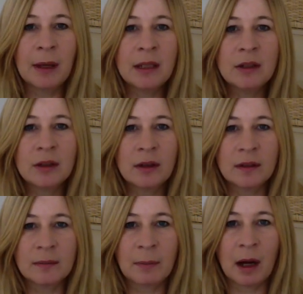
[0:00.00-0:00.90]
into
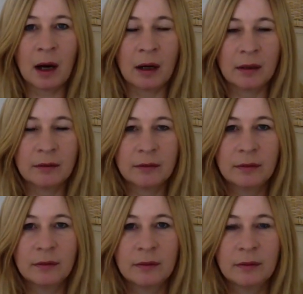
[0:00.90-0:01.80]
this part,
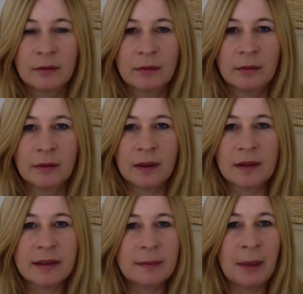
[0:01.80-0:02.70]
this
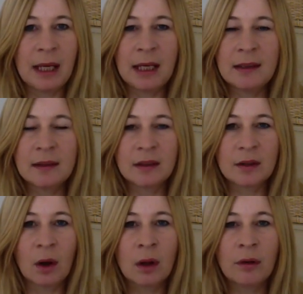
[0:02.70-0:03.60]
space that's
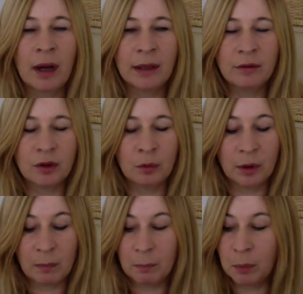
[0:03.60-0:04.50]
all around you
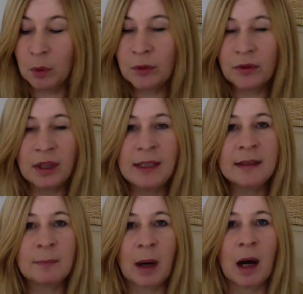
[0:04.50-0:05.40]
with both
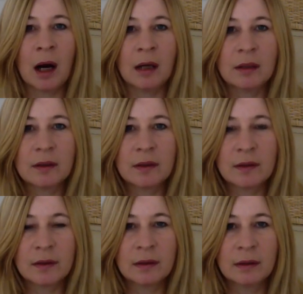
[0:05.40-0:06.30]
these
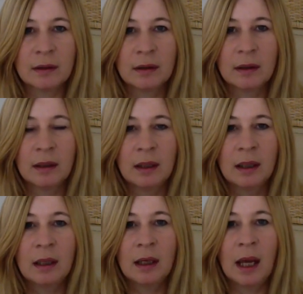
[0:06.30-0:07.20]
parts,
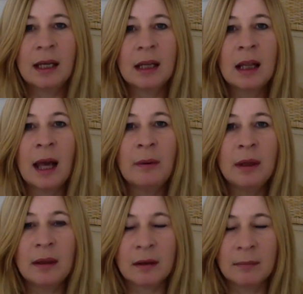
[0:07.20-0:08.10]
and
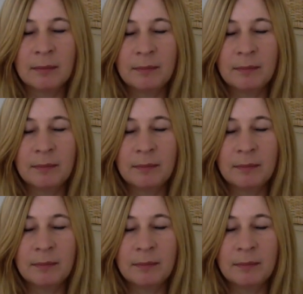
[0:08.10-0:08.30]
allowing them